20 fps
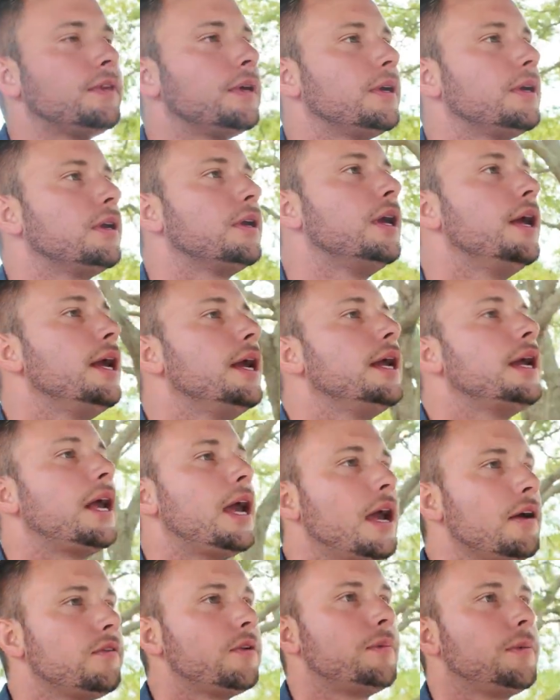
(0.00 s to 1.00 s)
thing,
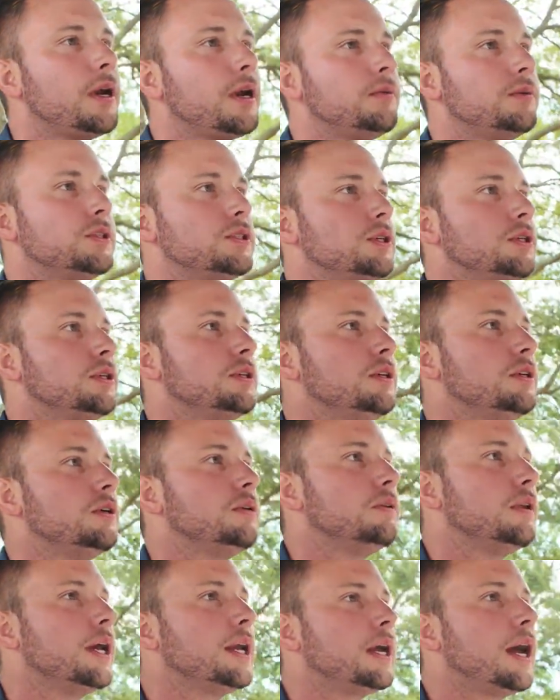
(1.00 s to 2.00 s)
everybody wants a good
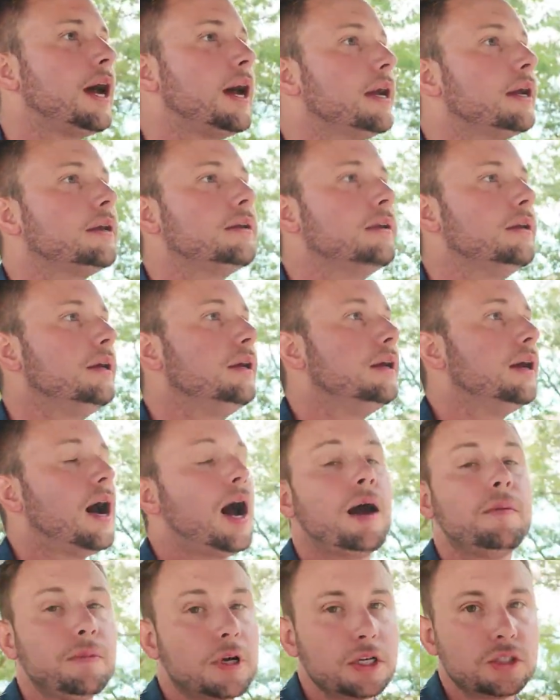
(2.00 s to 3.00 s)
deal. Like,
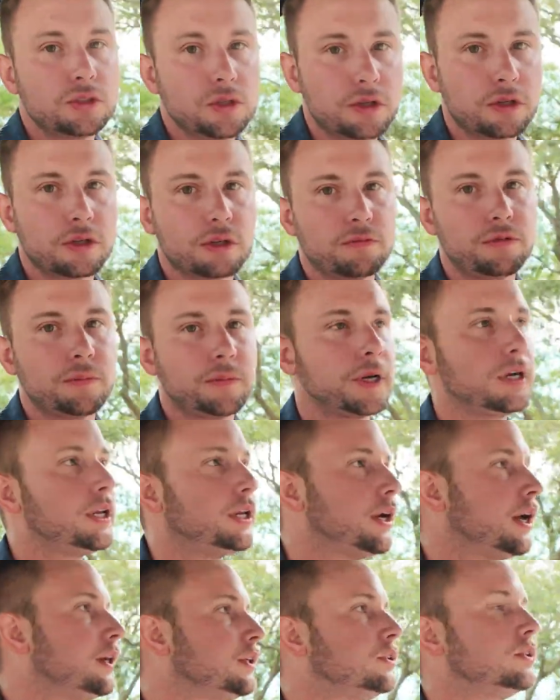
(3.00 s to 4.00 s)
I'm not struggling for money,
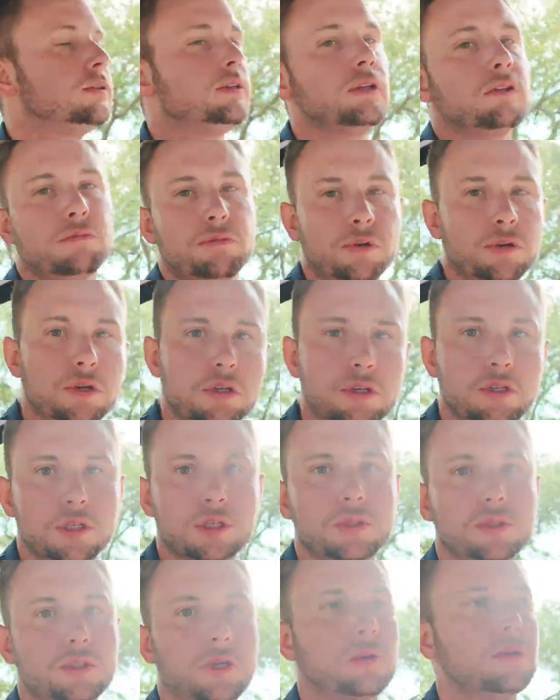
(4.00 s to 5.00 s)
and I still look for good
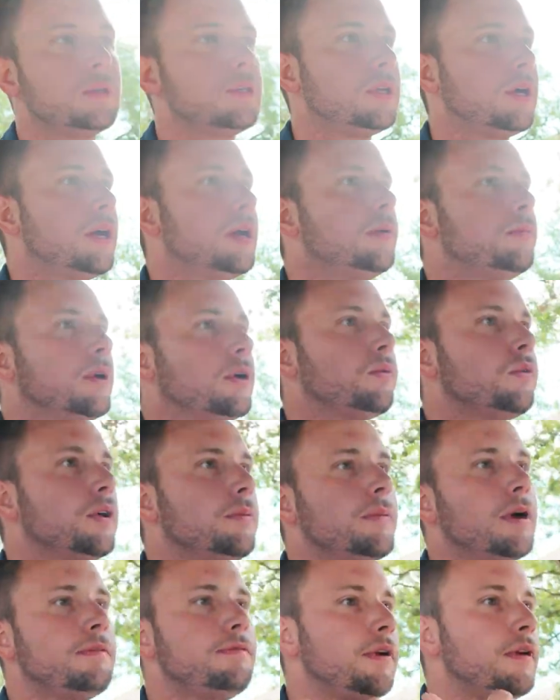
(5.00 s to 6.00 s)
deals all the time. Like, one
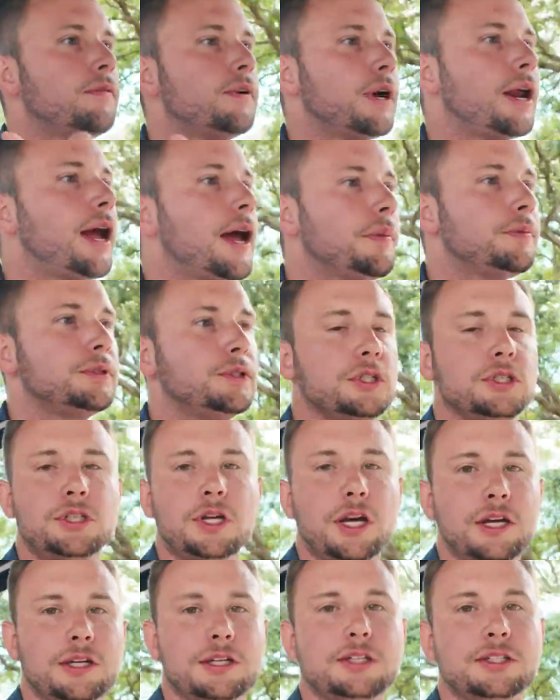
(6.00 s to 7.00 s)
of my favorite apps to
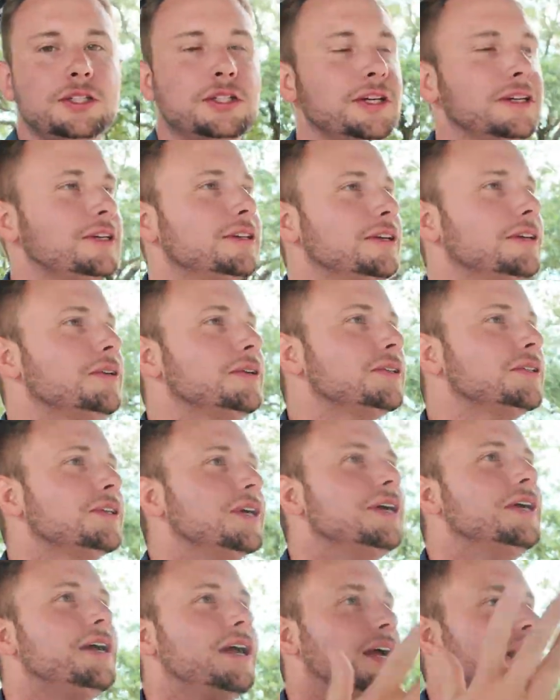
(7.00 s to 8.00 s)
check is Slick Deals,
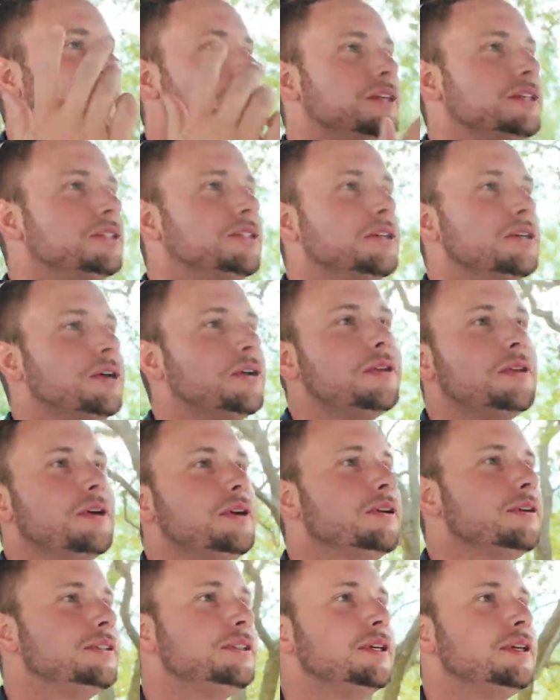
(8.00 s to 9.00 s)
and I just look on
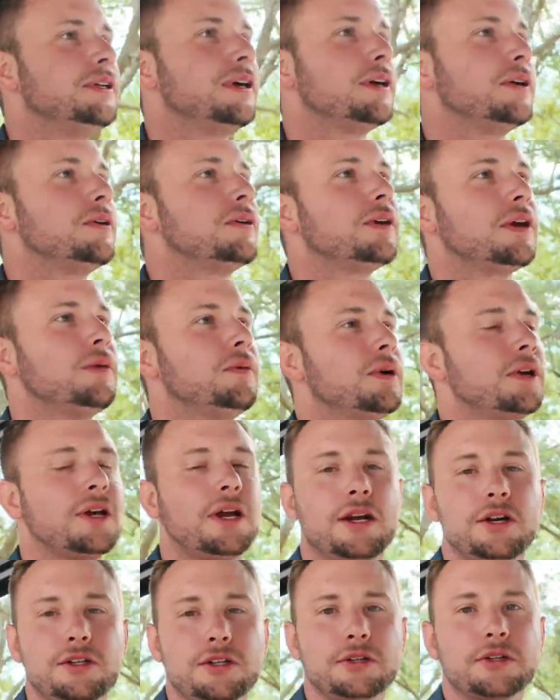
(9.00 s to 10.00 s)
there and see like, okay, what
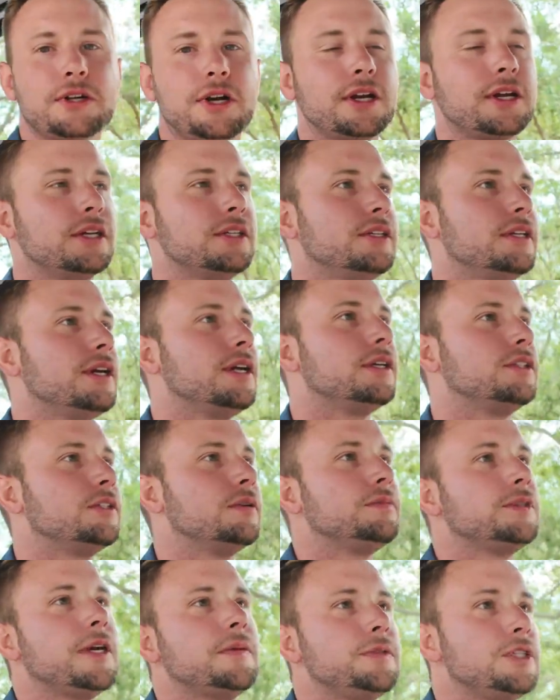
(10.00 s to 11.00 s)
kind of deal can I get today?
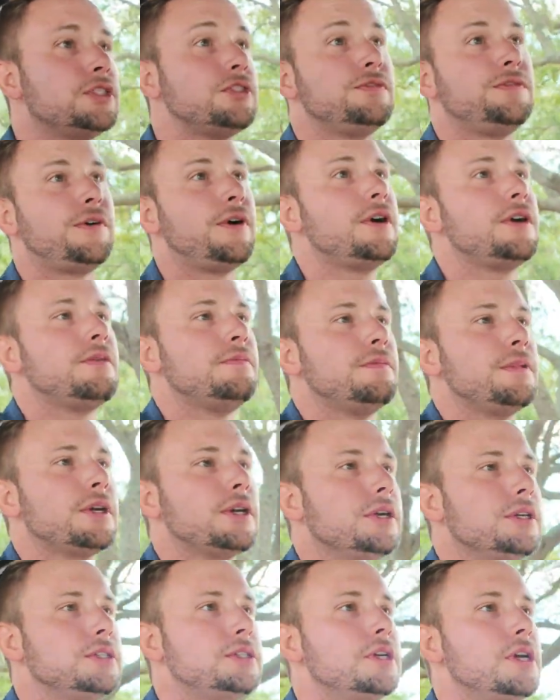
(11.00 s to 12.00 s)
Sometimes it's fun
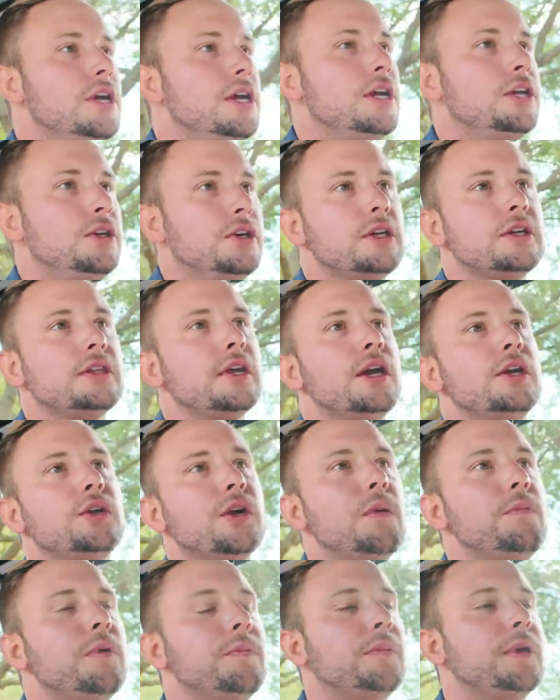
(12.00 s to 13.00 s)
because you get that
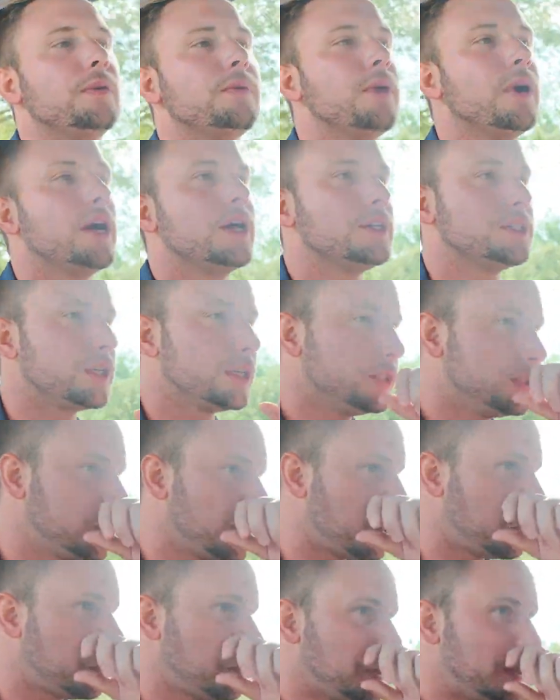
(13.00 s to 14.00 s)
dopamine rush. And
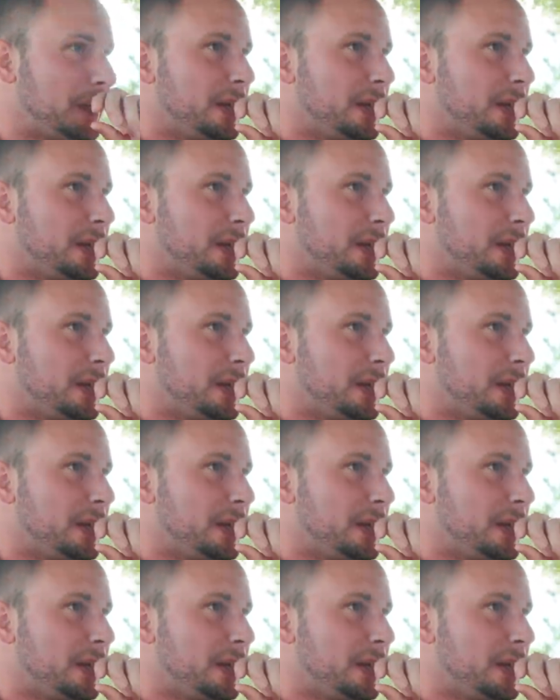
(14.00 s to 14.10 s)
so